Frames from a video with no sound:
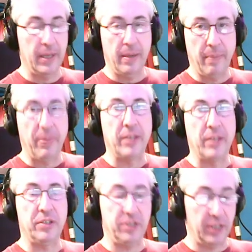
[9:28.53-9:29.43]

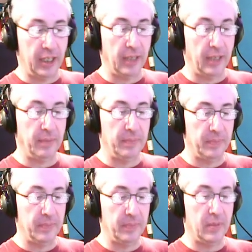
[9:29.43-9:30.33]
C,
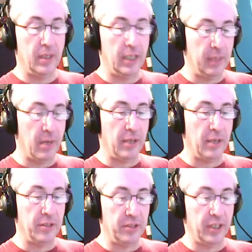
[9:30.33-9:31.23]
E minor,
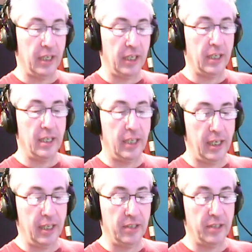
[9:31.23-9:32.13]
C, E in a
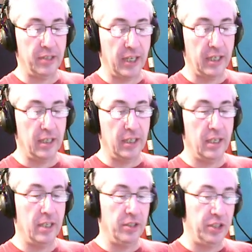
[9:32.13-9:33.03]
second,
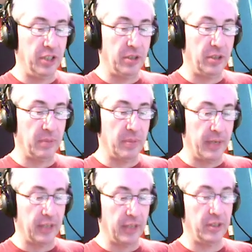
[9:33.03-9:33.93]
G sharp diminished,
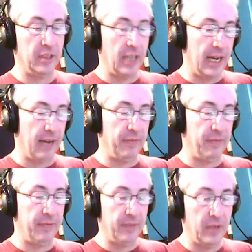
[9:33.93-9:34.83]
F,
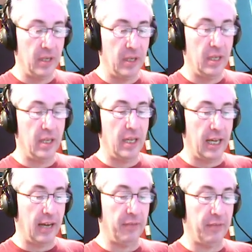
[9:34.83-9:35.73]

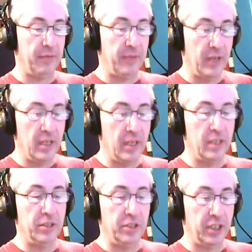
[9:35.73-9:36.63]
F,
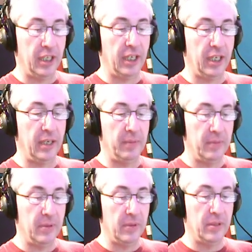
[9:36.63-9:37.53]
G,
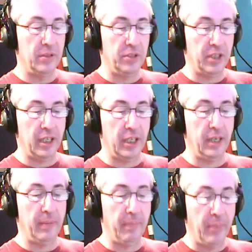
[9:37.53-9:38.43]
G,
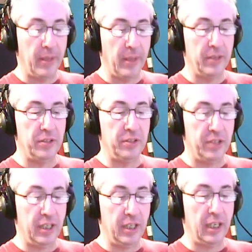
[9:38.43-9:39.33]

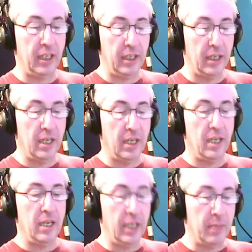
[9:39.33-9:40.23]
C, E
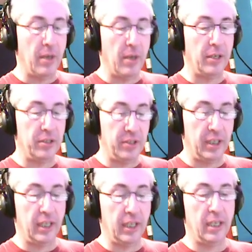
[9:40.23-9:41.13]
minor, C,
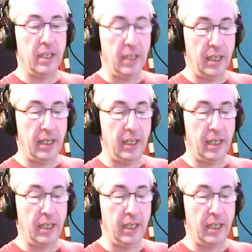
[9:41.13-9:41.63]
E,